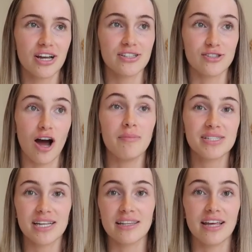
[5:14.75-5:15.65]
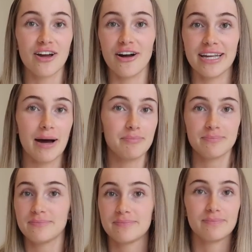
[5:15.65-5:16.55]
And so I'm sitting there going, yep,
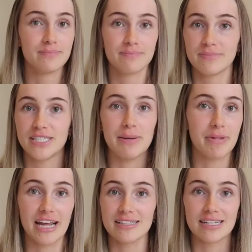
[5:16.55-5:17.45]
10 minutes,